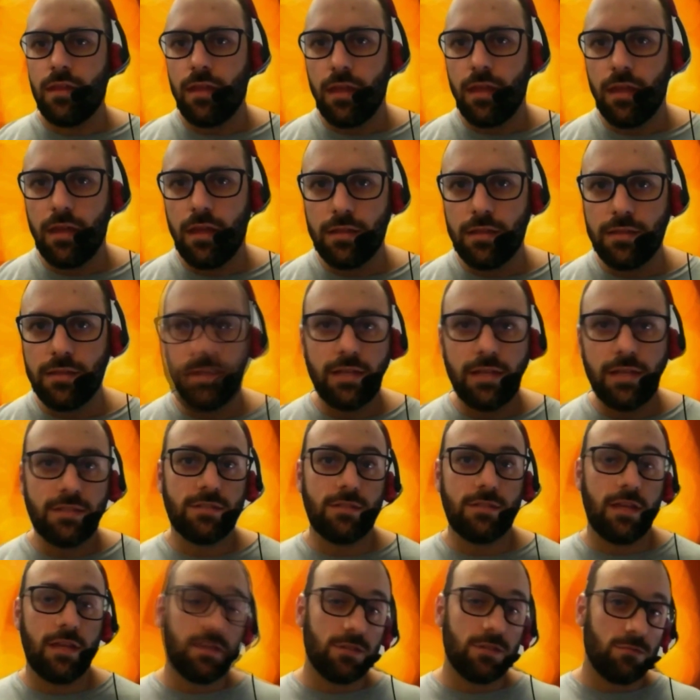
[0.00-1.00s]
Uh,
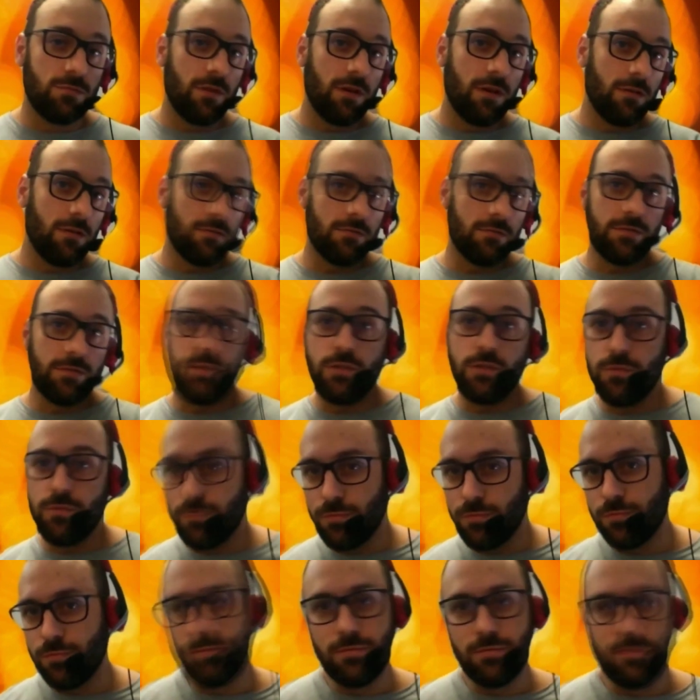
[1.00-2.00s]
thanks as well,
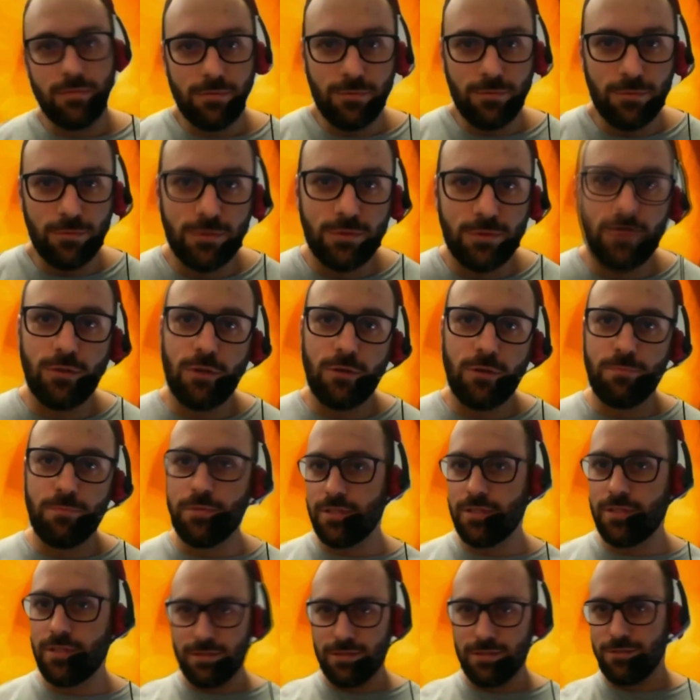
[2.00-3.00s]
you who stopped
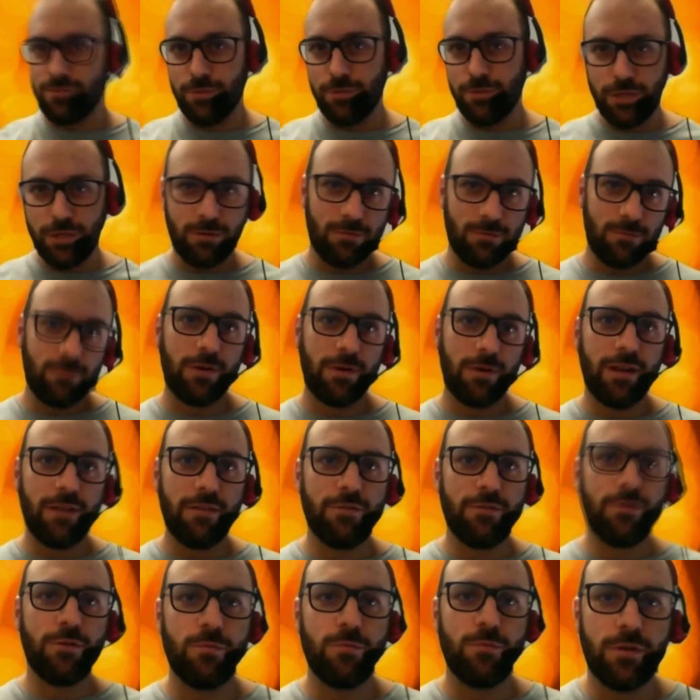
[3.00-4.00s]
doing
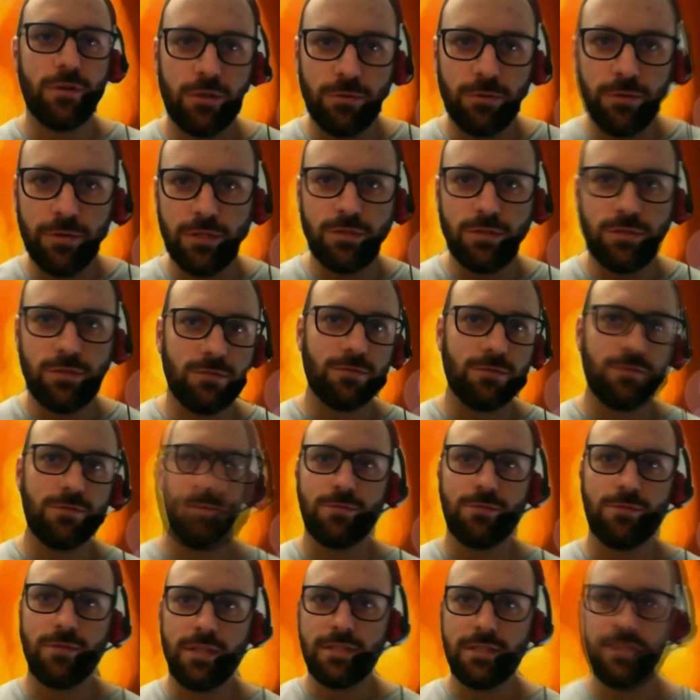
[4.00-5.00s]
whatever you were doing to,
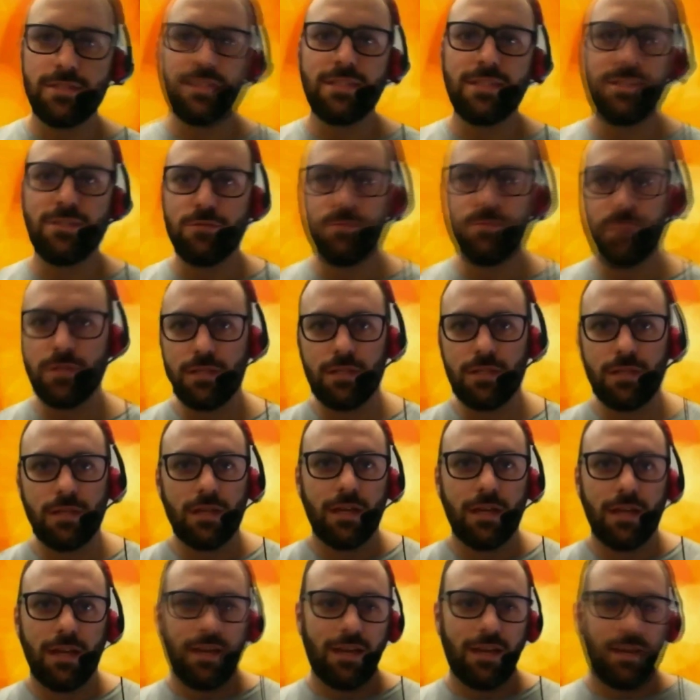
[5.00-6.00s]
to listen to me
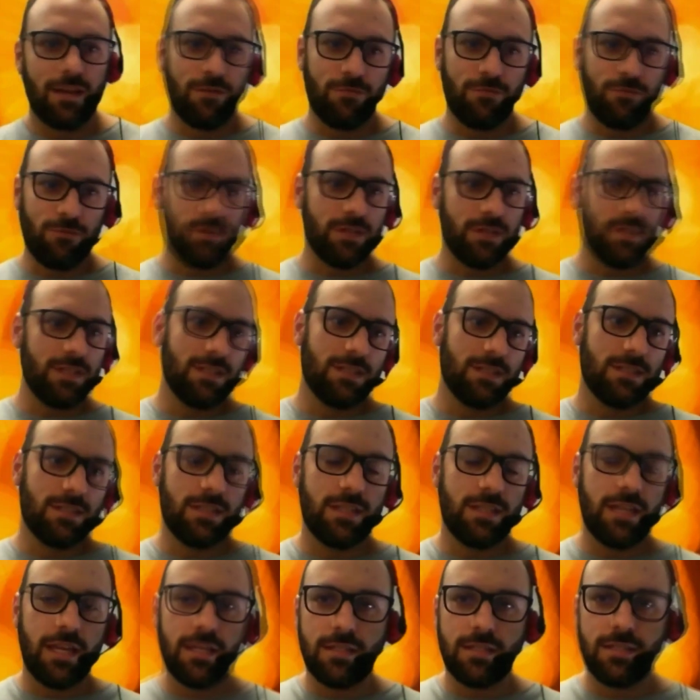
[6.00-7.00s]
uh, for these
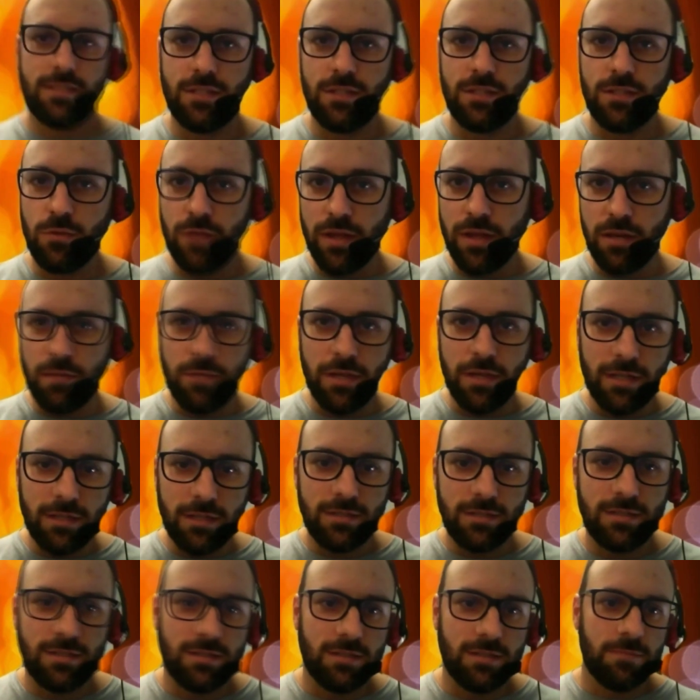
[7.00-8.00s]
next twenty
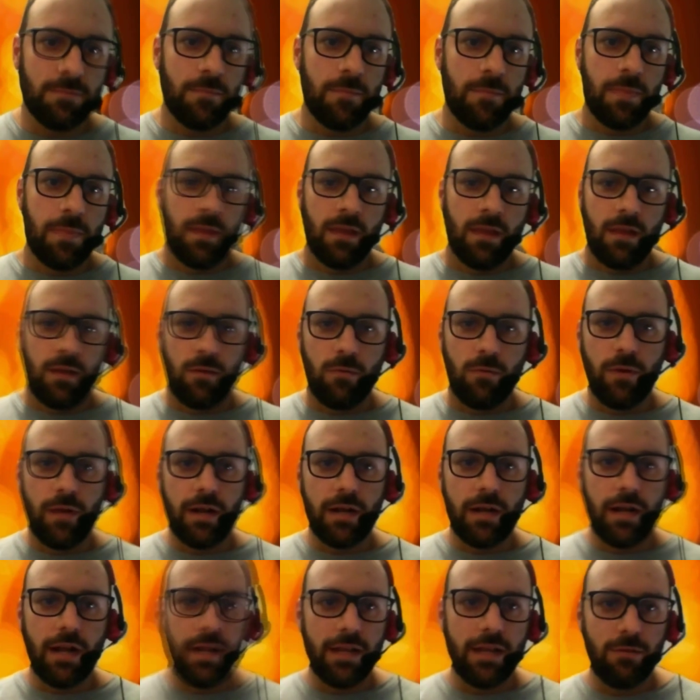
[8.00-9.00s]
minutes,
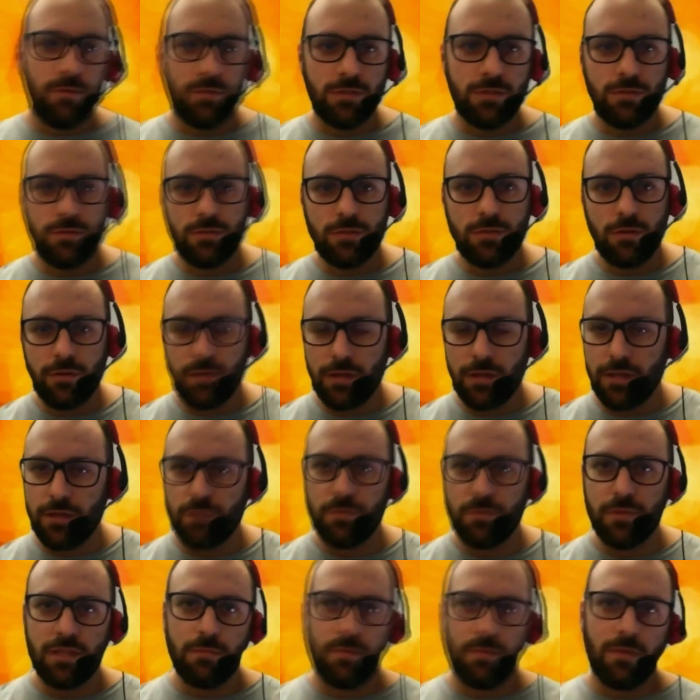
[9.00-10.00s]
where I want to talk a little
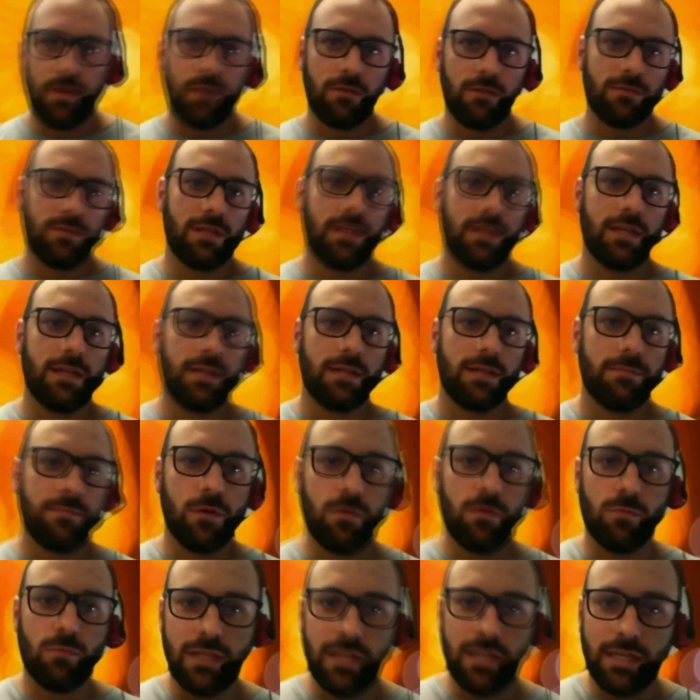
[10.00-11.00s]
bit about um,
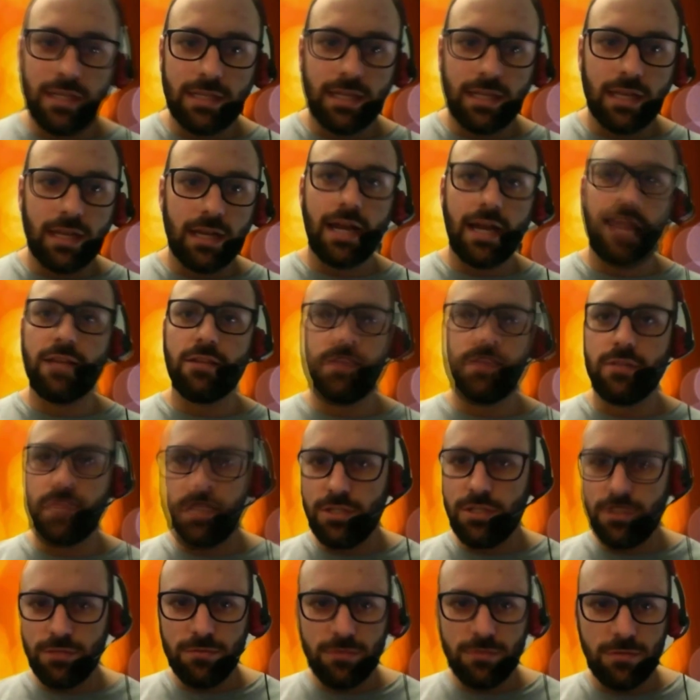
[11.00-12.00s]
OData
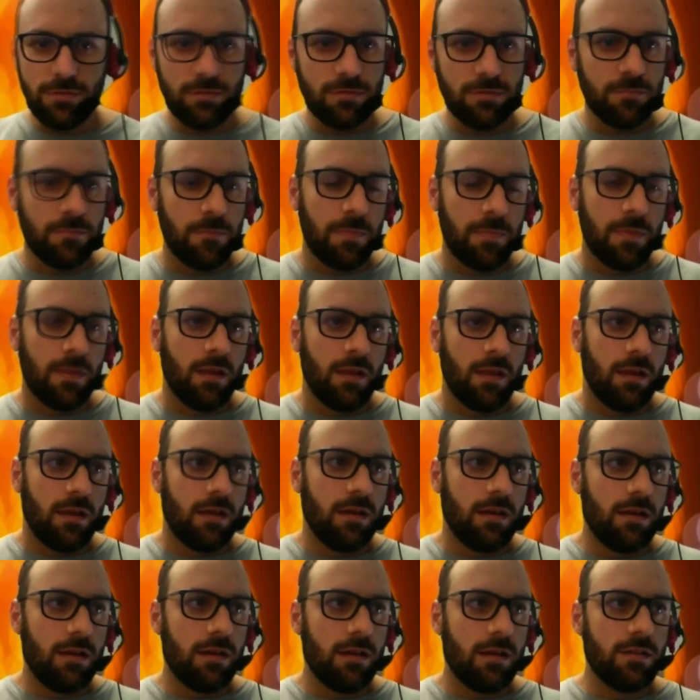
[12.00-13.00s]
annotations.
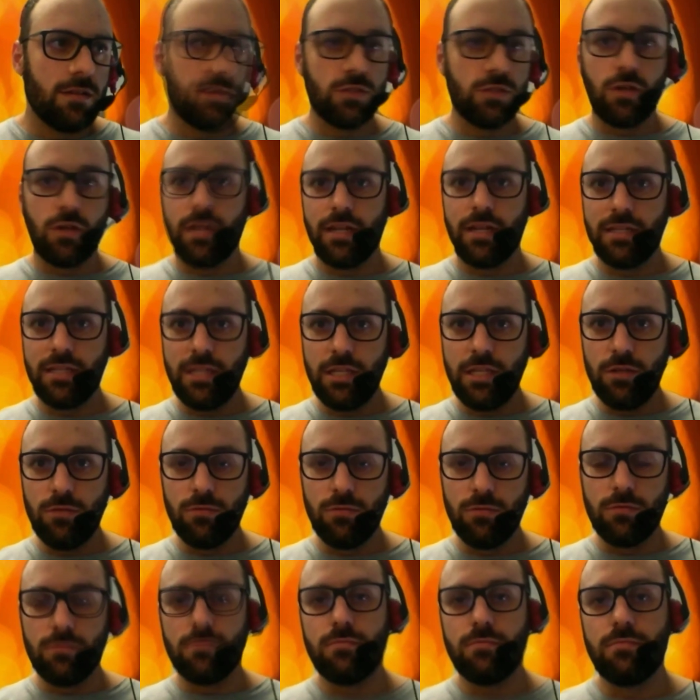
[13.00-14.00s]
Uh, it's not a
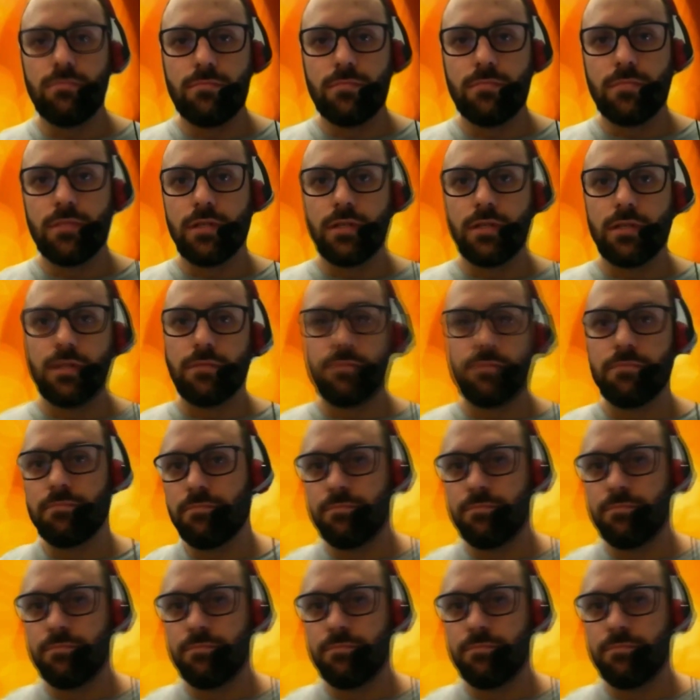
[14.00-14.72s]
new uh,